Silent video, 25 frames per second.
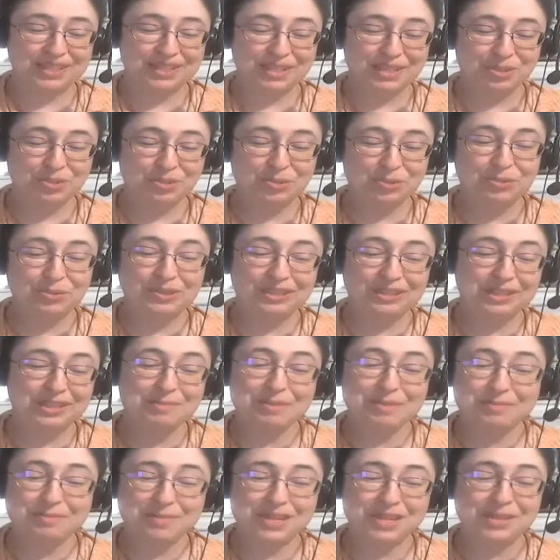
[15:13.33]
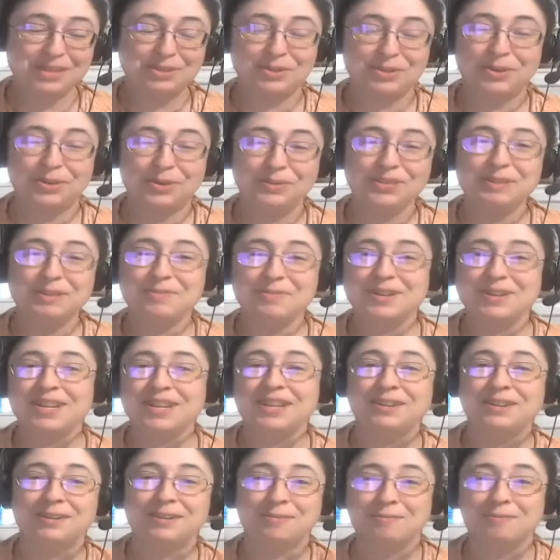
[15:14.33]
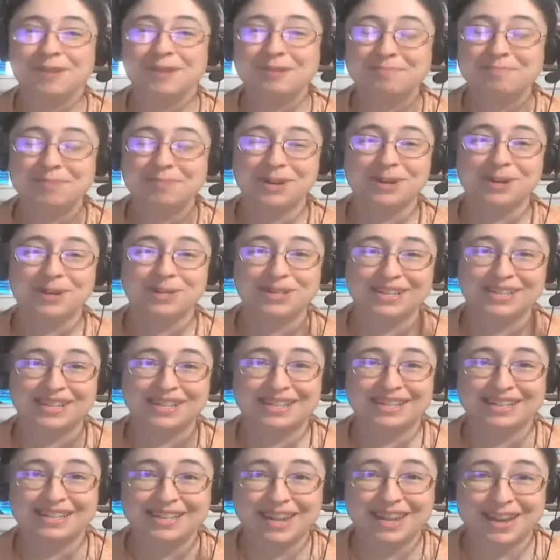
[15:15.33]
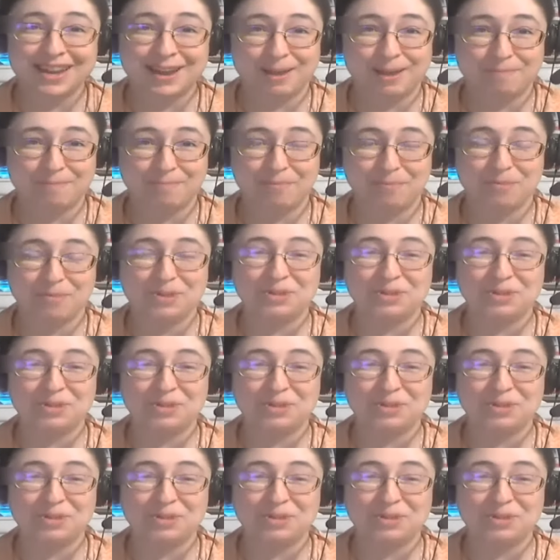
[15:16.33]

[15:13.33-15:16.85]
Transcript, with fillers: is to limit me to only working on one project at a time,